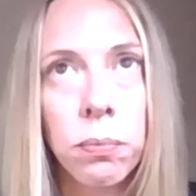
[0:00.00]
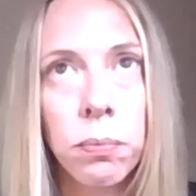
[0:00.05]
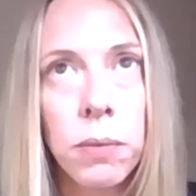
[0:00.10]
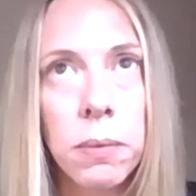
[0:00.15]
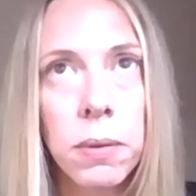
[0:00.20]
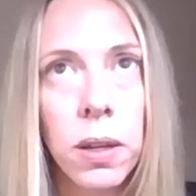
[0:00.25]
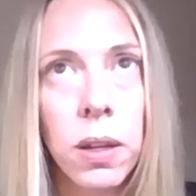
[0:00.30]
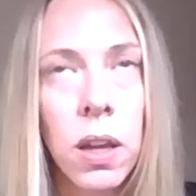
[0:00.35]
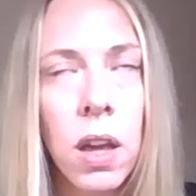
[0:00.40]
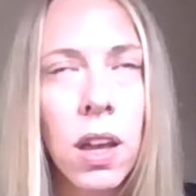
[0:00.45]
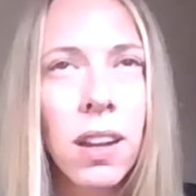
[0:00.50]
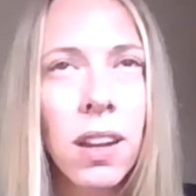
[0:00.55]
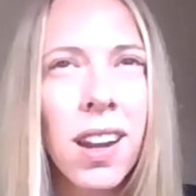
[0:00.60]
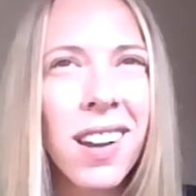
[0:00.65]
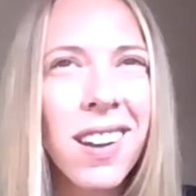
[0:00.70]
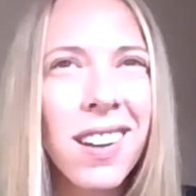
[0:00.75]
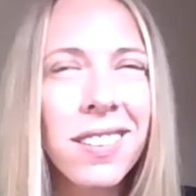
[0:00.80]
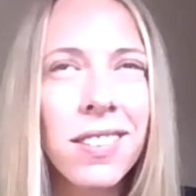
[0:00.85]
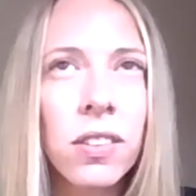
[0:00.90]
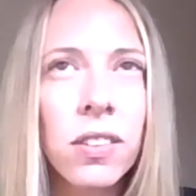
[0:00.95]
Maybe
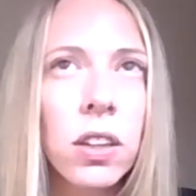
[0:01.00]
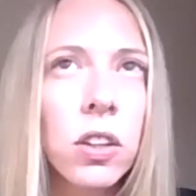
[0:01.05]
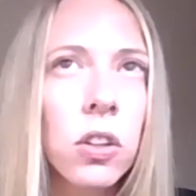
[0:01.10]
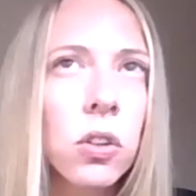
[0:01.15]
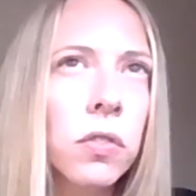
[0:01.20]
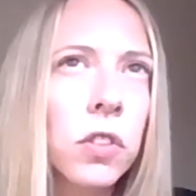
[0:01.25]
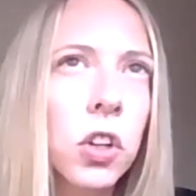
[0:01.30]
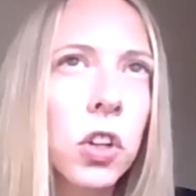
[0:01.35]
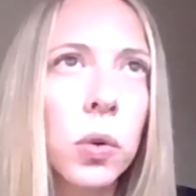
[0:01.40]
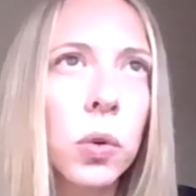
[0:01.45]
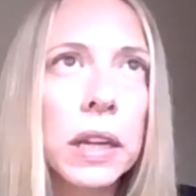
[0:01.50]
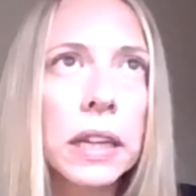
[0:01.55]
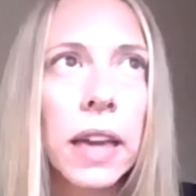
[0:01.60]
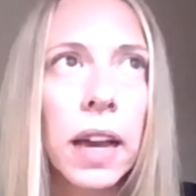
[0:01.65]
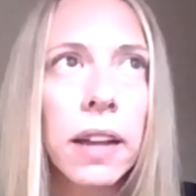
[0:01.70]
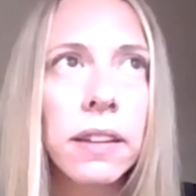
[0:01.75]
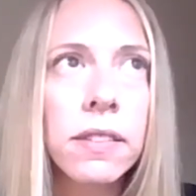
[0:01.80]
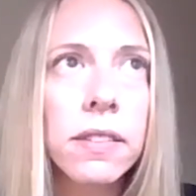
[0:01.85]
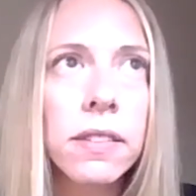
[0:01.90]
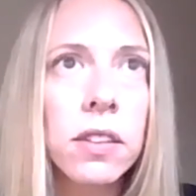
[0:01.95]
not necessarily, you don't have to go
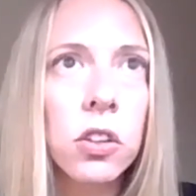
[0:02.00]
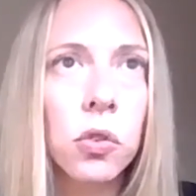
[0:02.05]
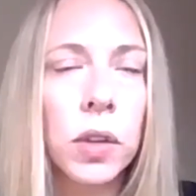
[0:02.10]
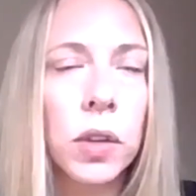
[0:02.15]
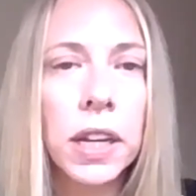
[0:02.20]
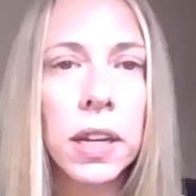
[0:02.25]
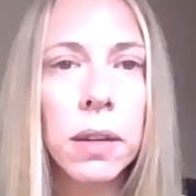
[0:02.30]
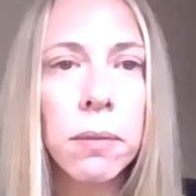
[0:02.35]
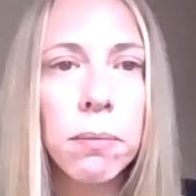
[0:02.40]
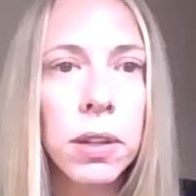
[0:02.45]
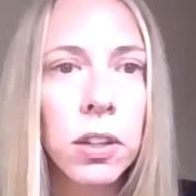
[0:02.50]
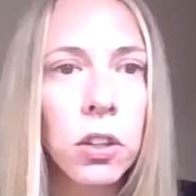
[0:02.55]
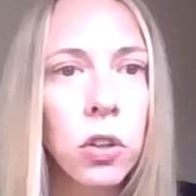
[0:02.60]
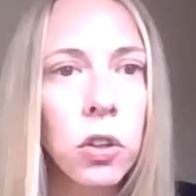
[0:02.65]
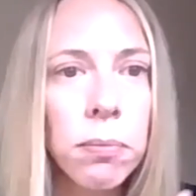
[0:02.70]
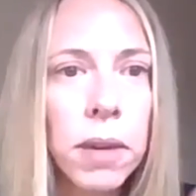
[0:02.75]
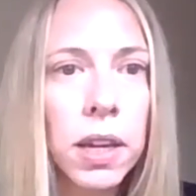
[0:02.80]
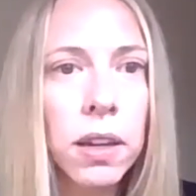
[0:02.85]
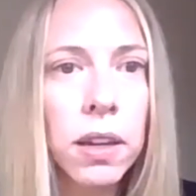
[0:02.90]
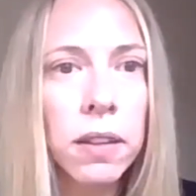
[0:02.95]
against the grain, but you
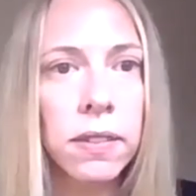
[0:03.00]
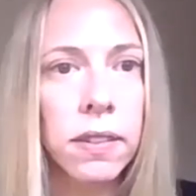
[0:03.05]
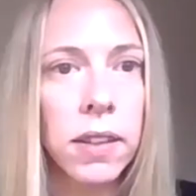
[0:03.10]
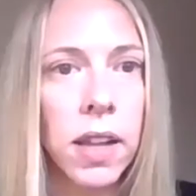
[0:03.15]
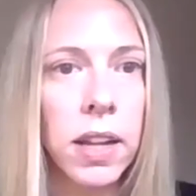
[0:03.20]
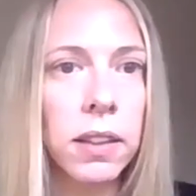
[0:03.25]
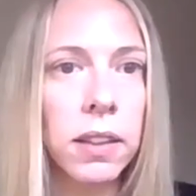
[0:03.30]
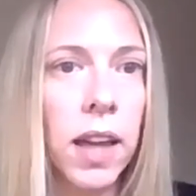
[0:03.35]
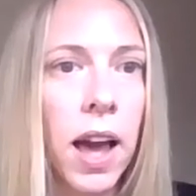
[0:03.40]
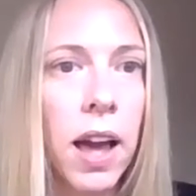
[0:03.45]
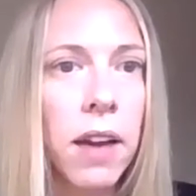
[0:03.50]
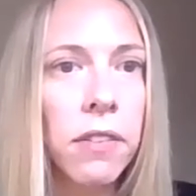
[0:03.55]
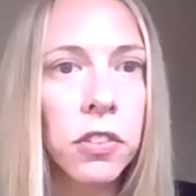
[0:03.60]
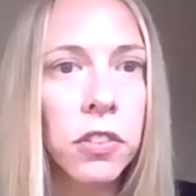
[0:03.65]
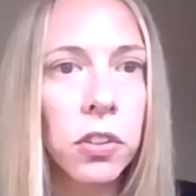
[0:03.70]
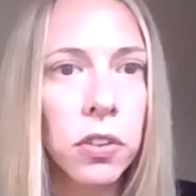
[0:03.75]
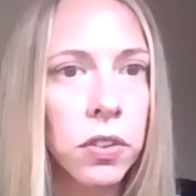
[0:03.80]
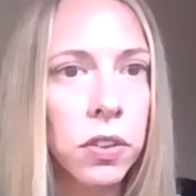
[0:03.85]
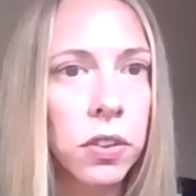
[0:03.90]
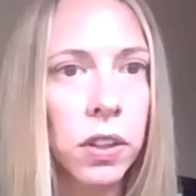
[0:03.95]
can make a slight left
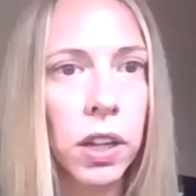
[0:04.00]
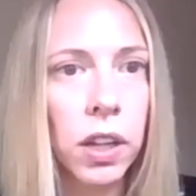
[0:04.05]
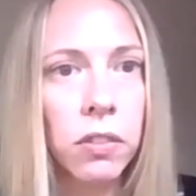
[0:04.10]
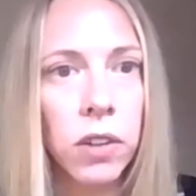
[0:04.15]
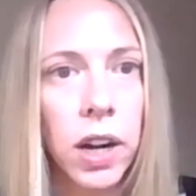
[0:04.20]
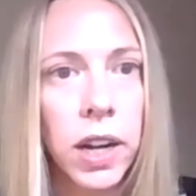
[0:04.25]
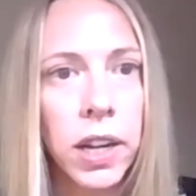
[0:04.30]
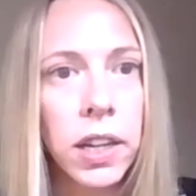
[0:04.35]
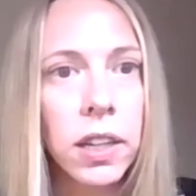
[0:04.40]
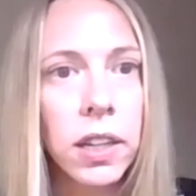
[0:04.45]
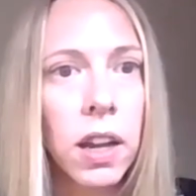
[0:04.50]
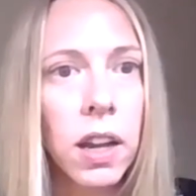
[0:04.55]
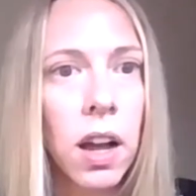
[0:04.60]
or a slight right,